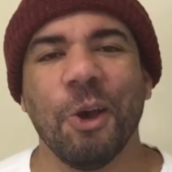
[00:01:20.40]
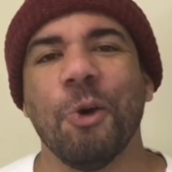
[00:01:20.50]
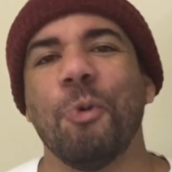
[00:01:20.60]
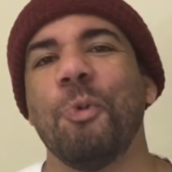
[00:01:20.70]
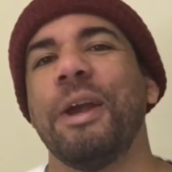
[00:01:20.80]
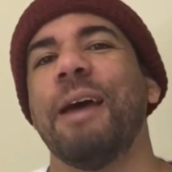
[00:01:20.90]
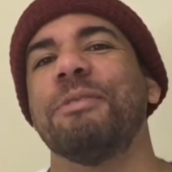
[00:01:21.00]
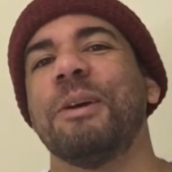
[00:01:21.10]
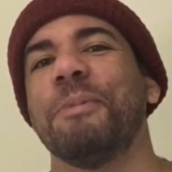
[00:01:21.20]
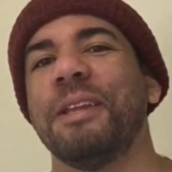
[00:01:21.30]
We have
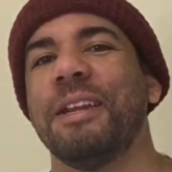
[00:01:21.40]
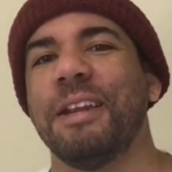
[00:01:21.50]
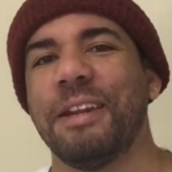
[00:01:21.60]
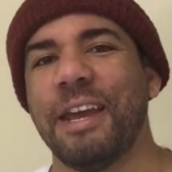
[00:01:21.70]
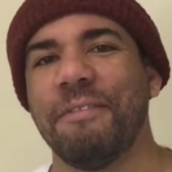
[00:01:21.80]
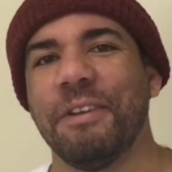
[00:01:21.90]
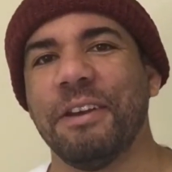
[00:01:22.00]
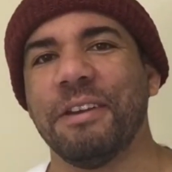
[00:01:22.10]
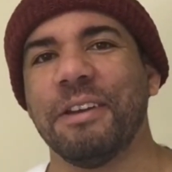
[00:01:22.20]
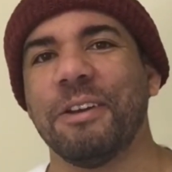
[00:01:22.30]
something in the Navy
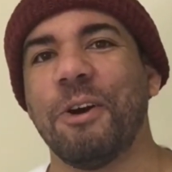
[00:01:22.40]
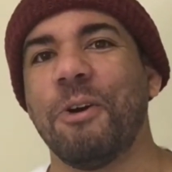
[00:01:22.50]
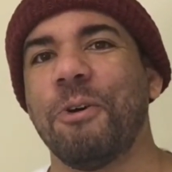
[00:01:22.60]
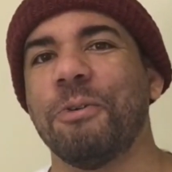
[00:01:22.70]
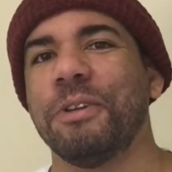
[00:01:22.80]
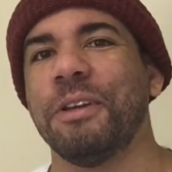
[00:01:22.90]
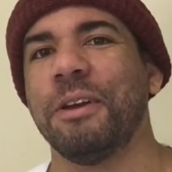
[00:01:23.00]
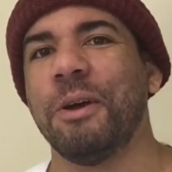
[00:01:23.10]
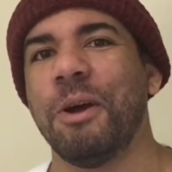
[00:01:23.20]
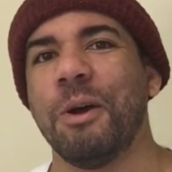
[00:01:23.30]
called
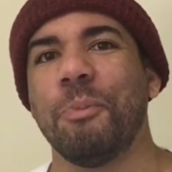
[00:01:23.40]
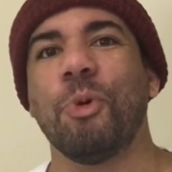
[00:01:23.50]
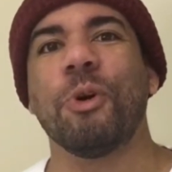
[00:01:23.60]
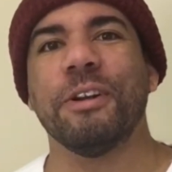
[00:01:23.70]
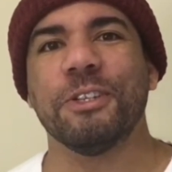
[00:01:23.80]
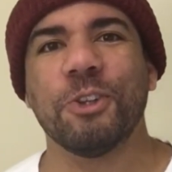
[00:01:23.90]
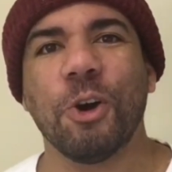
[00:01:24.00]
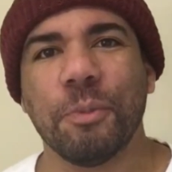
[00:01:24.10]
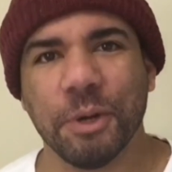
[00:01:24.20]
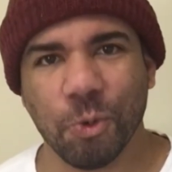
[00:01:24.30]
port and
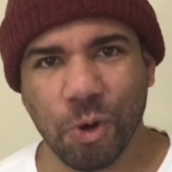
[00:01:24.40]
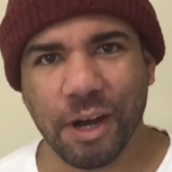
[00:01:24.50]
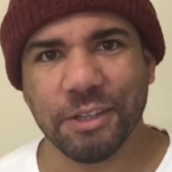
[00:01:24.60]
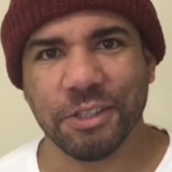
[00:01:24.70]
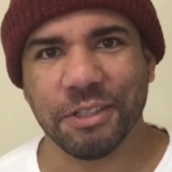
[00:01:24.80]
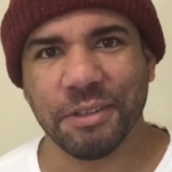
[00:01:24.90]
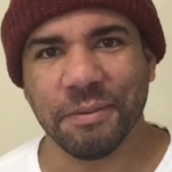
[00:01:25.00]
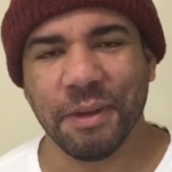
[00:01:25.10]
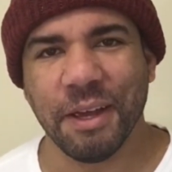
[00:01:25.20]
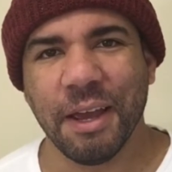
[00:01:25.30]
starboard watch.
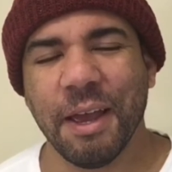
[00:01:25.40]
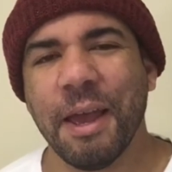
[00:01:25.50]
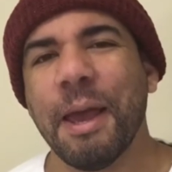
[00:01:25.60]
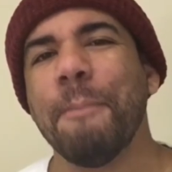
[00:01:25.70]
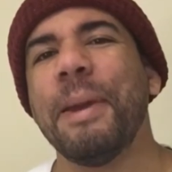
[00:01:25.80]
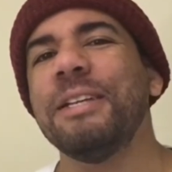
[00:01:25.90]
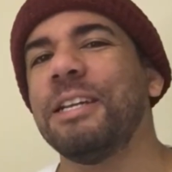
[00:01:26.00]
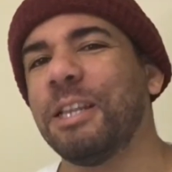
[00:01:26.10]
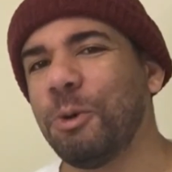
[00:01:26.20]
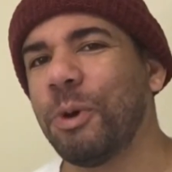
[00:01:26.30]
And
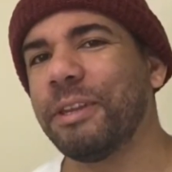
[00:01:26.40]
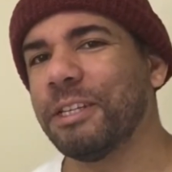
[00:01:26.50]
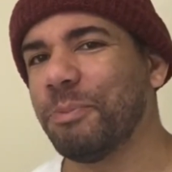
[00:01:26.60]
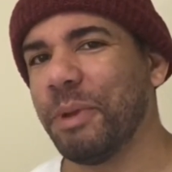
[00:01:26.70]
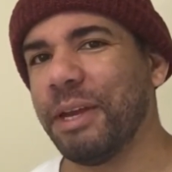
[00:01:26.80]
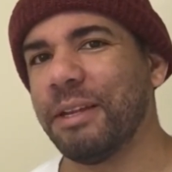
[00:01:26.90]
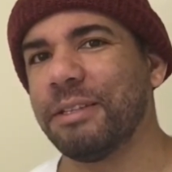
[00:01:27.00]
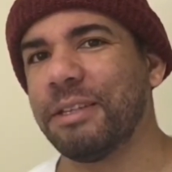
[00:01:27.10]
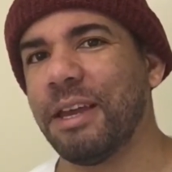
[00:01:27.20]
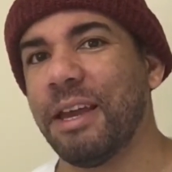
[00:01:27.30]
basically what this
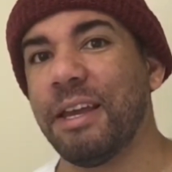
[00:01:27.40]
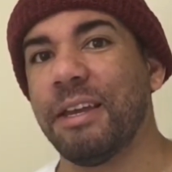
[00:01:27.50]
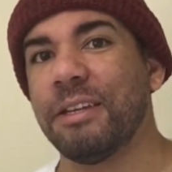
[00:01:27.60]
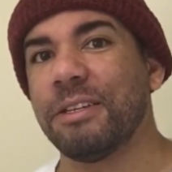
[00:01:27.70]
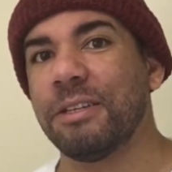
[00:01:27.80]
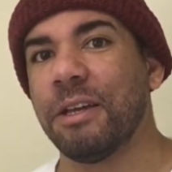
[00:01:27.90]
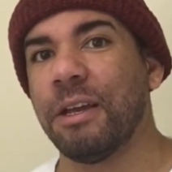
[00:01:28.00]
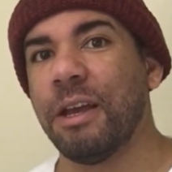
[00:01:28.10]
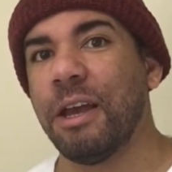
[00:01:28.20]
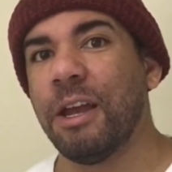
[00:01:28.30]
means is
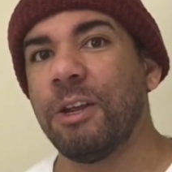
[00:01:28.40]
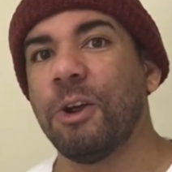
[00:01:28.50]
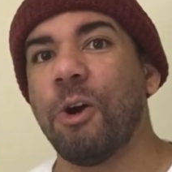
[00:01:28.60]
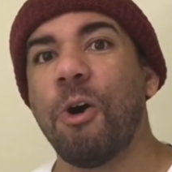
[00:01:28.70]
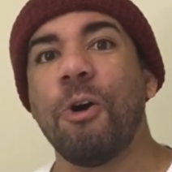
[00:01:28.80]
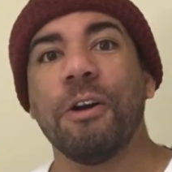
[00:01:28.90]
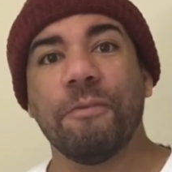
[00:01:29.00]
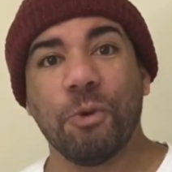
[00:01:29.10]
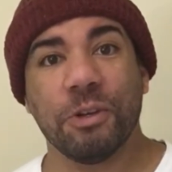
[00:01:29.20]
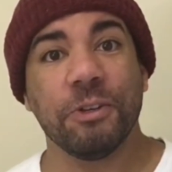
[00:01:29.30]
you're on
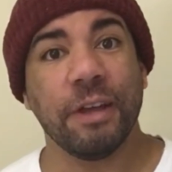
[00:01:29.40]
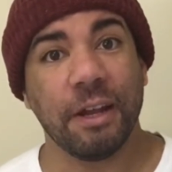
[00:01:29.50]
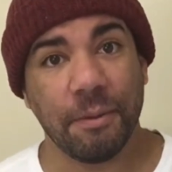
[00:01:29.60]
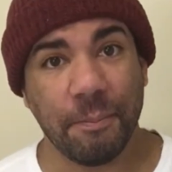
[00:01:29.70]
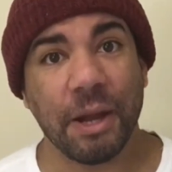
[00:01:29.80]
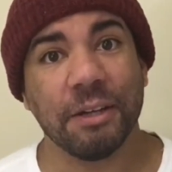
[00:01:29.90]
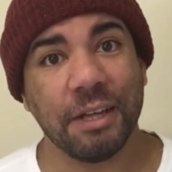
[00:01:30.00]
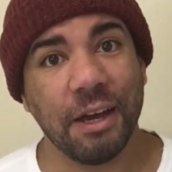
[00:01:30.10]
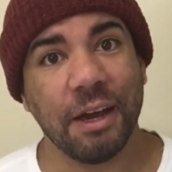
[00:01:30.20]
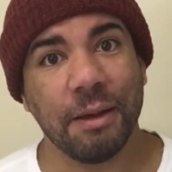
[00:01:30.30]
for a set amount of
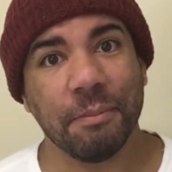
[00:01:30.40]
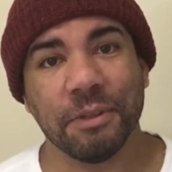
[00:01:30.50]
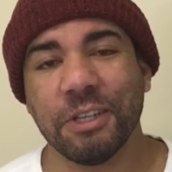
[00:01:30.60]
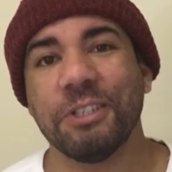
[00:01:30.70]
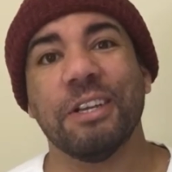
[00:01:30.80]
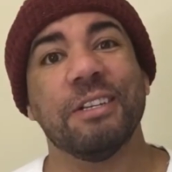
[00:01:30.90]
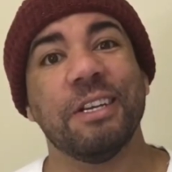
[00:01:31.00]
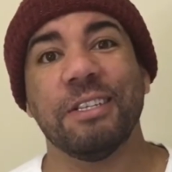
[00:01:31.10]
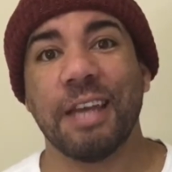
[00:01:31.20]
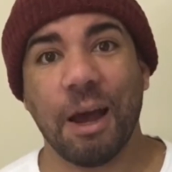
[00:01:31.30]
time, such as
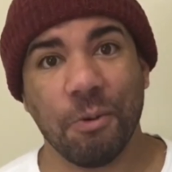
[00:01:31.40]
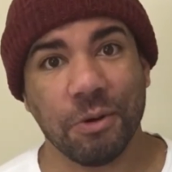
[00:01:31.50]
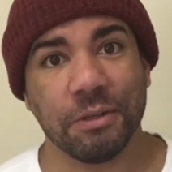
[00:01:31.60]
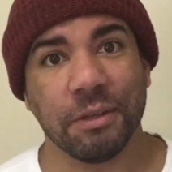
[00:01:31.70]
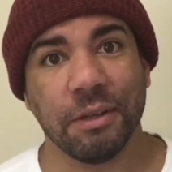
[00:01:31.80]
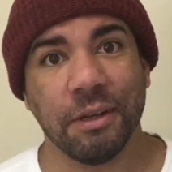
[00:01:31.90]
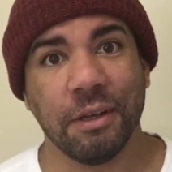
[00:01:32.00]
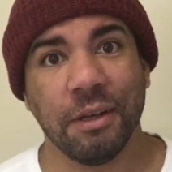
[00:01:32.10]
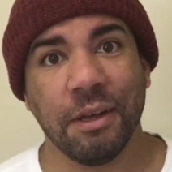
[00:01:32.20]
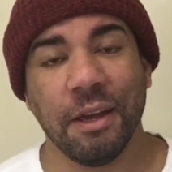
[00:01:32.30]
6 hours.
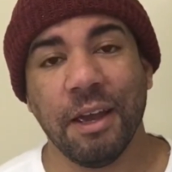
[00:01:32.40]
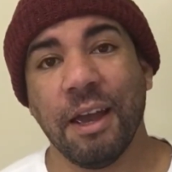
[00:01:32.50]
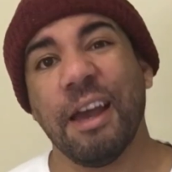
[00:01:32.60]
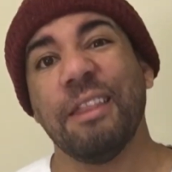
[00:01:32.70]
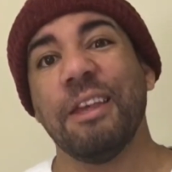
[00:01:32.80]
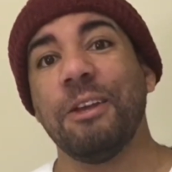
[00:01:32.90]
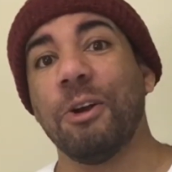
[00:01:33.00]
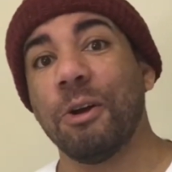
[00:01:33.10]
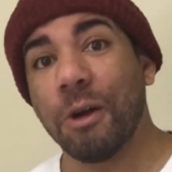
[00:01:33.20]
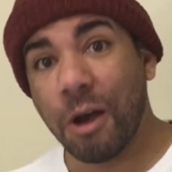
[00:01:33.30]
And then
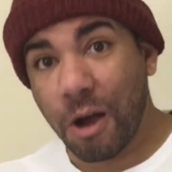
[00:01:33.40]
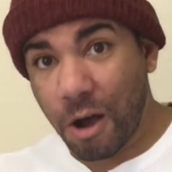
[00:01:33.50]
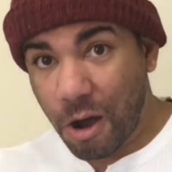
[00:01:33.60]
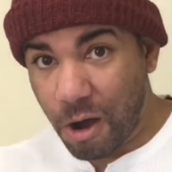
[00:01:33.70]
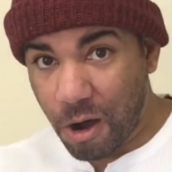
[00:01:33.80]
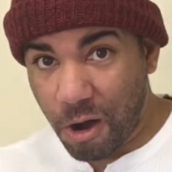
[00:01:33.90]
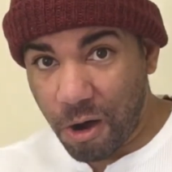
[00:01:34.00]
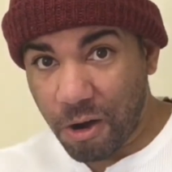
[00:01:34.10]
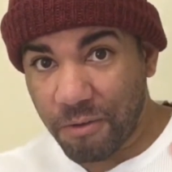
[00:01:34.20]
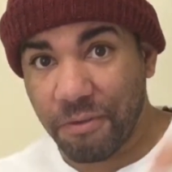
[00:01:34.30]
you're off